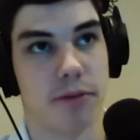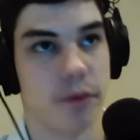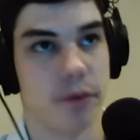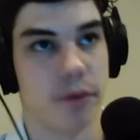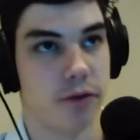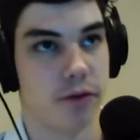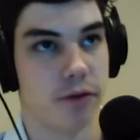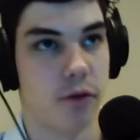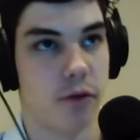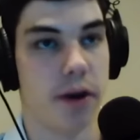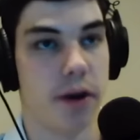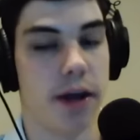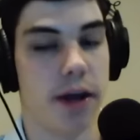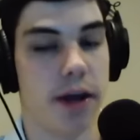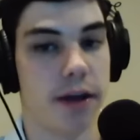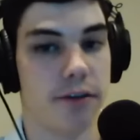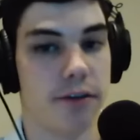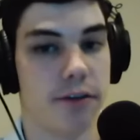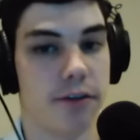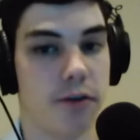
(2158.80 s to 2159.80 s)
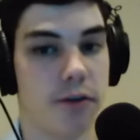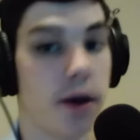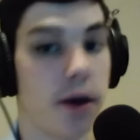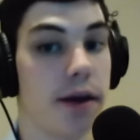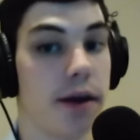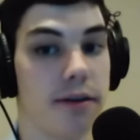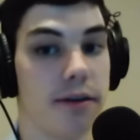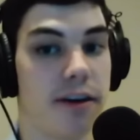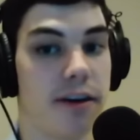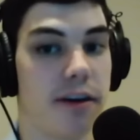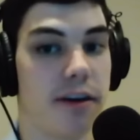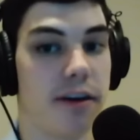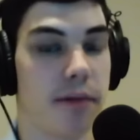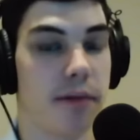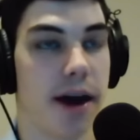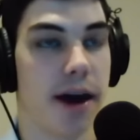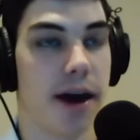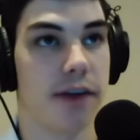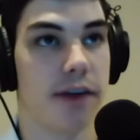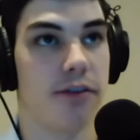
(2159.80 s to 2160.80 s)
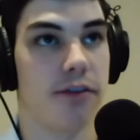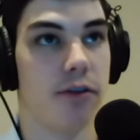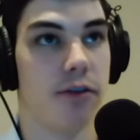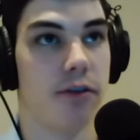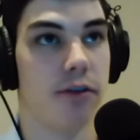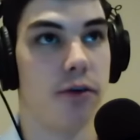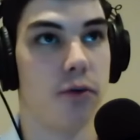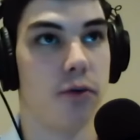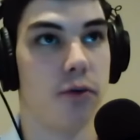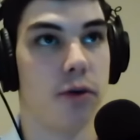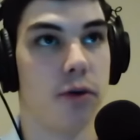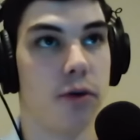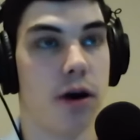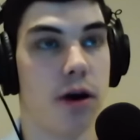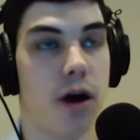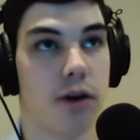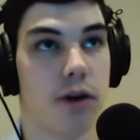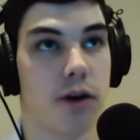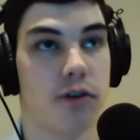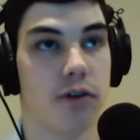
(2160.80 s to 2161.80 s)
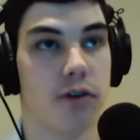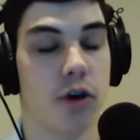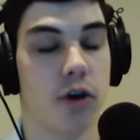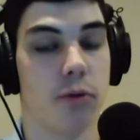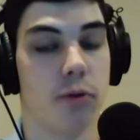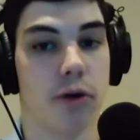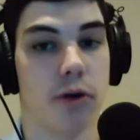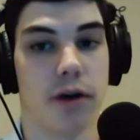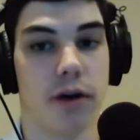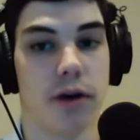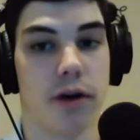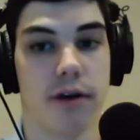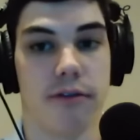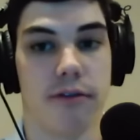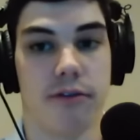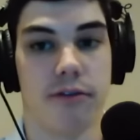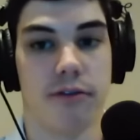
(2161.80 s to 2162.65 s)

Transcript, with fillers: it was 28 straight, dating back to October of